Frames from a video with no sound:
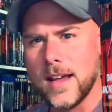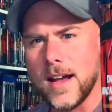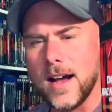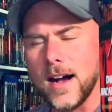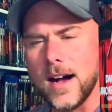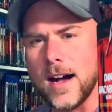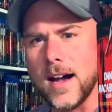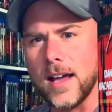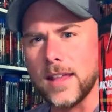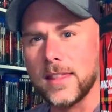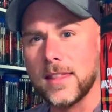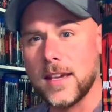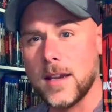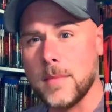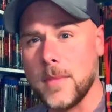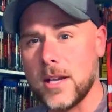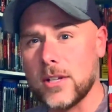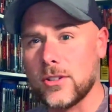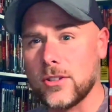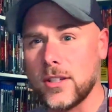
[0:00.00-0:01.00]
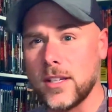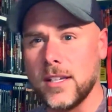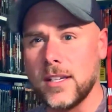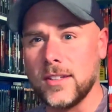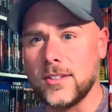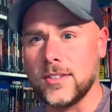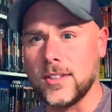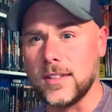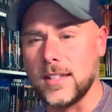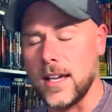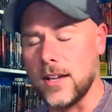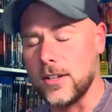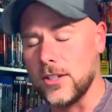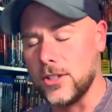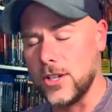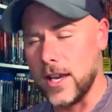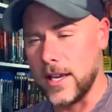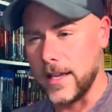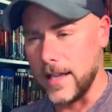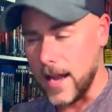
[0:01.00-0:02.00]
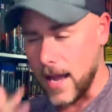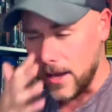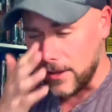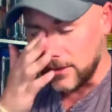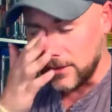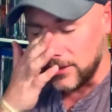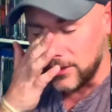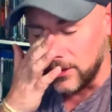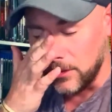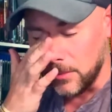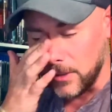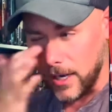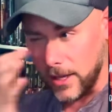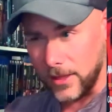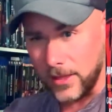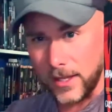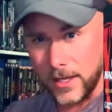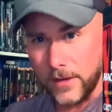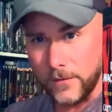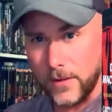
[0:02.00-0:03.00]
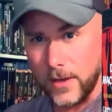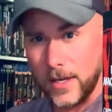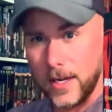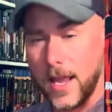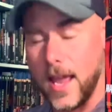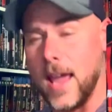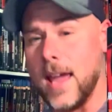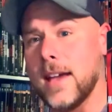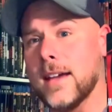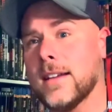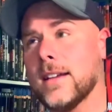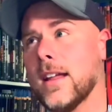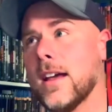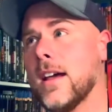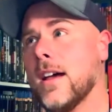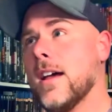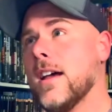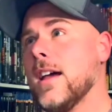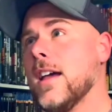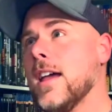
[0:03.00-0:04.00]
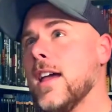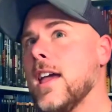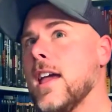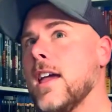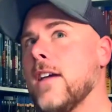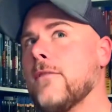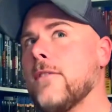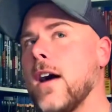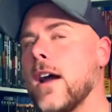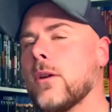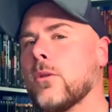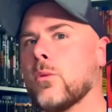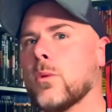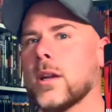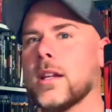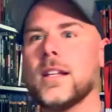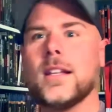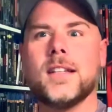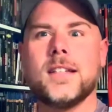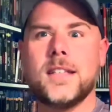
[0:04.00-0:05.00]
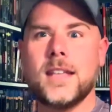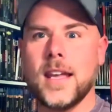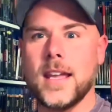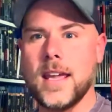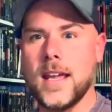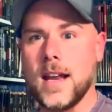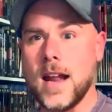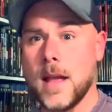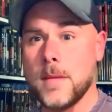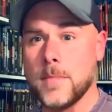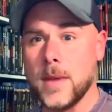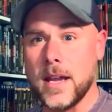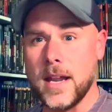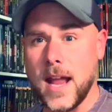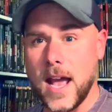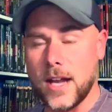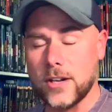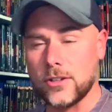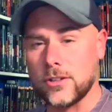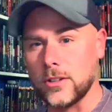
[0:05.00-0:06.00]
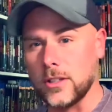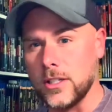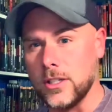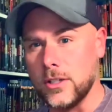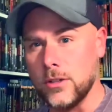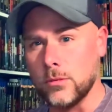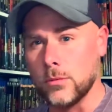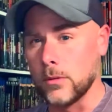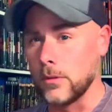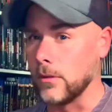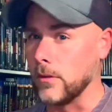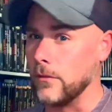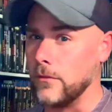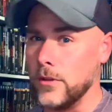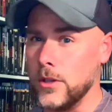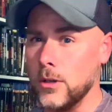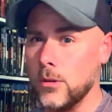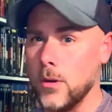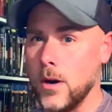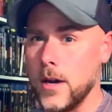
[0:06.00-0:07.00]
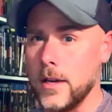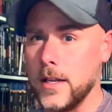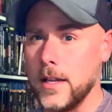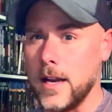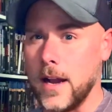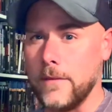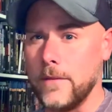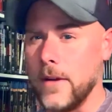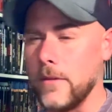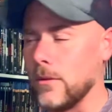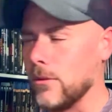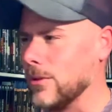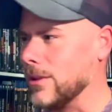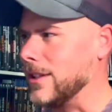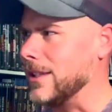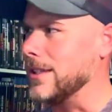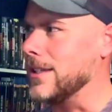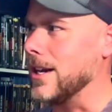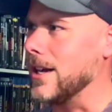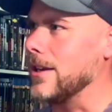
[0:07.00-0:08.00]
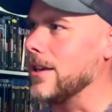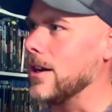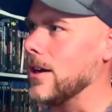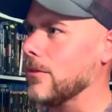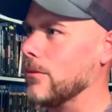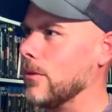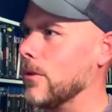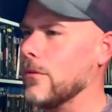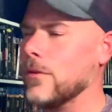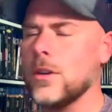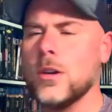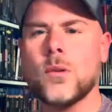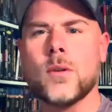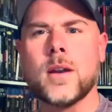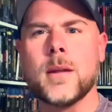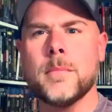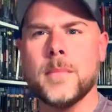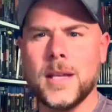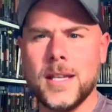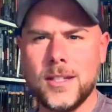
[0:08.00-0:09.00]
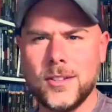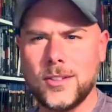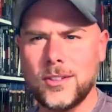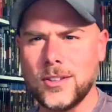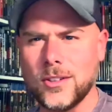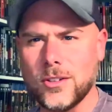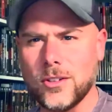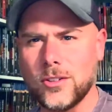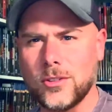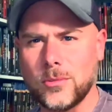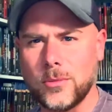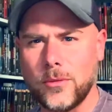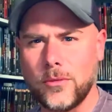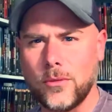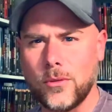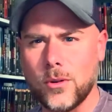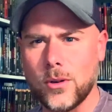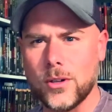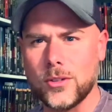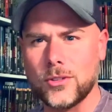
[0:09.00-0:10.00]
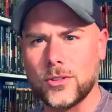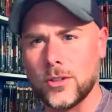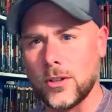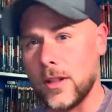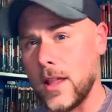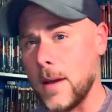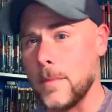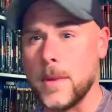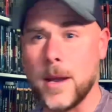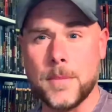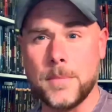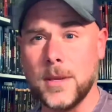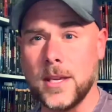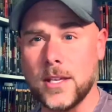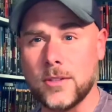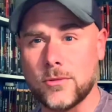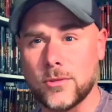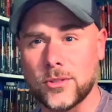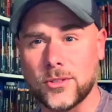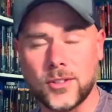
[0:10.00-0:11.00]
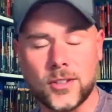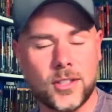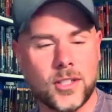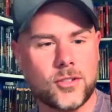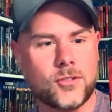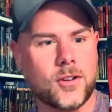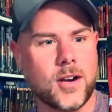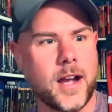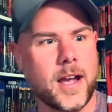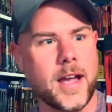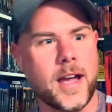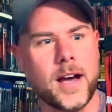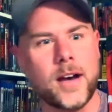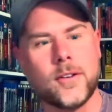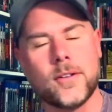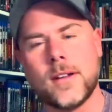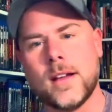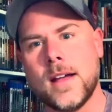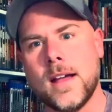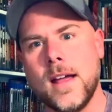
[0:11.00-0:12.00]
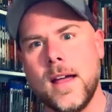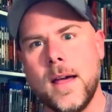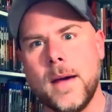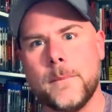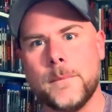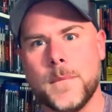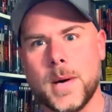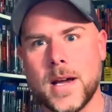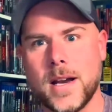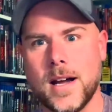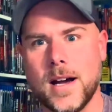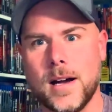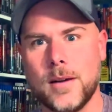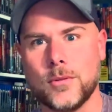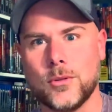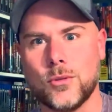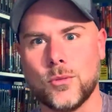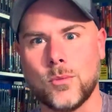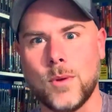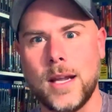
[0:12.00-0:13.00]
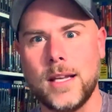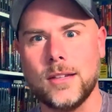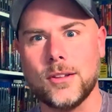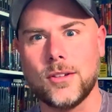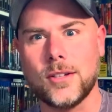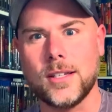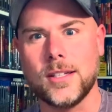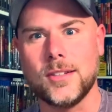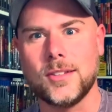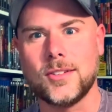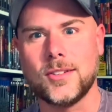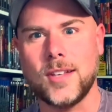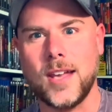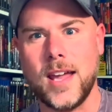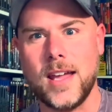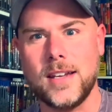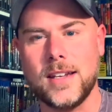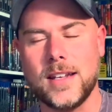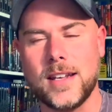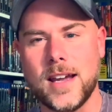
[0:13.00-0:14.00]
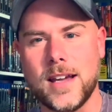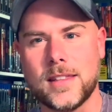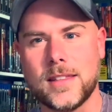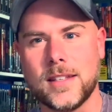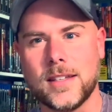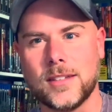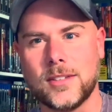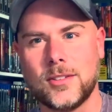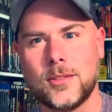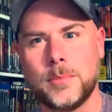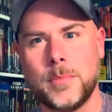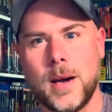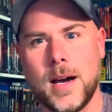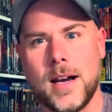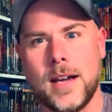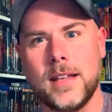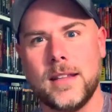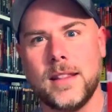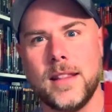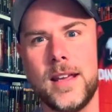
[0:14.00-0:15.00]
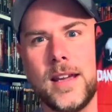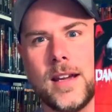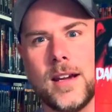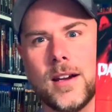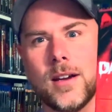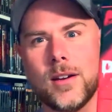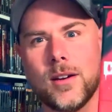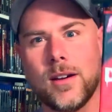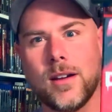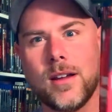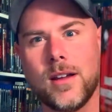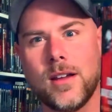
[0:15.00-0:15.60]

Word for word: Uh, I think I'm actually going to sit down and check it out and see what I think of it. And if I really dig it, I might actually do a review on it. I've never really done a review on a mini series before, so that might be interesting to try out. But um, great looking set. You got the spine there